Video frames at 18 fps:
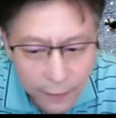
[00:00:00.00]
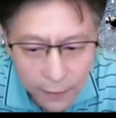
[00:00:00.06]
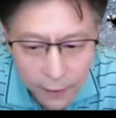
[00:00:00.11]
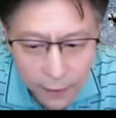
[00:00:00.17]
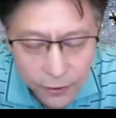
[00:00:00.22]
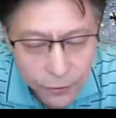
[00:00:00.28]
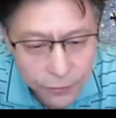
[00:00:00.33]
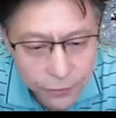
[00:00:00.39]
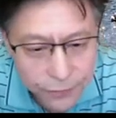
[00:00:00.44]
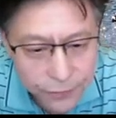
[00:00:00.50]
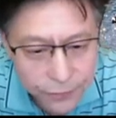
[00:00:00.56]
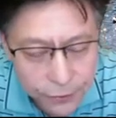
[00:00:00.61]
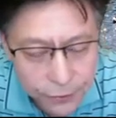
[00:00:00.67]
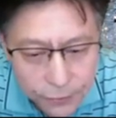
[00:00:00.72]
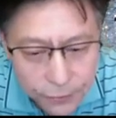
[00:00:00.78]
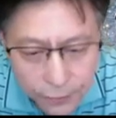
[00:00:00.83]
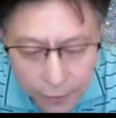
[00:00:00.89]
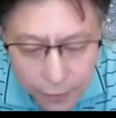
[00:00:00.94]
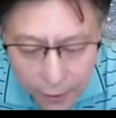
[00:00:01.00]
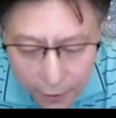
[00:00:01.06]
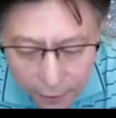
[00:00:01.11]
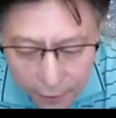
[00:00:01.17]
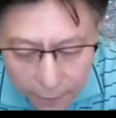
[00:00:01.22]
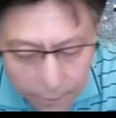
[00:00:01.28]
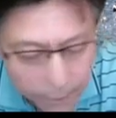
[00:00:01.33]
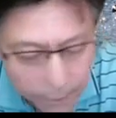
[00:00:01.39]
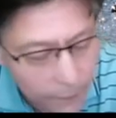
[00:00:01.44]
And the review
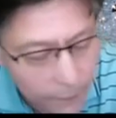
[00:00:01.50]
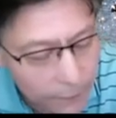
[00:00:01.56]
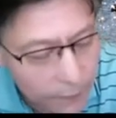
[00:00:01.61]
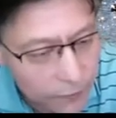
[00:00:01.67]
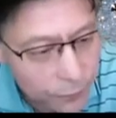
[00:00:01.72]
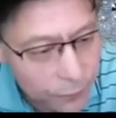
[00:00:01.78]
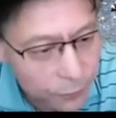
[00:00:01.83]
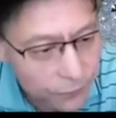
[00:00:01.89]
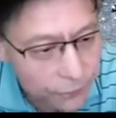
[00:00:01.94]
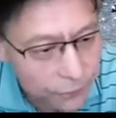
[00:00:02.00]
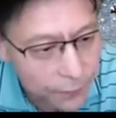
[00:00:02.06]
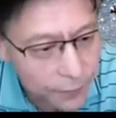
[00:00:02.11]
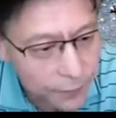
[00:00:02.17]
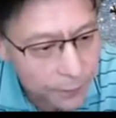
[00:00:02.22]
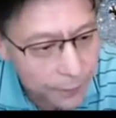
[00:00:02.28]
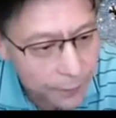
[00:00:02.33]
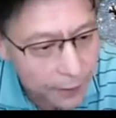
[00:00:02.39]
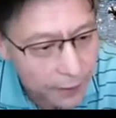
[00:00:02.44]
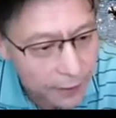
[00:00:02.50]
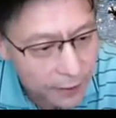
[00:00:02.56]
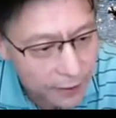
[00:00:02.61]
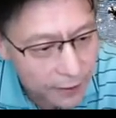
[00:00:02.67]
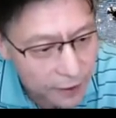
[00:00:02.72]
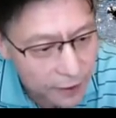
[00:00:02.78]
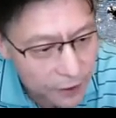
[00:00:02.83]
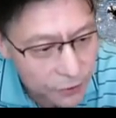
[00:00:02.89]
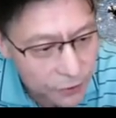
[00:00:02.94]
is performed by an
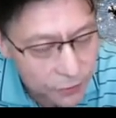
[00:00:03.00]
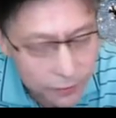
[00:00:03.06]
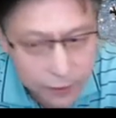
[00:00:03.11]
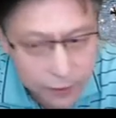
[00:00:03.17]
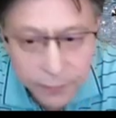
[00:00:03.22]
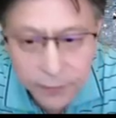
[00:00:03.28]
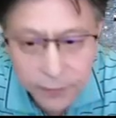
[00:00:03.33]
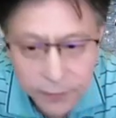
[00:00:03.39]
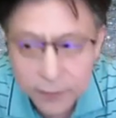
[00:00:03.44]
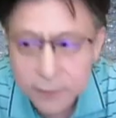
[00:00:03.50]
international committee.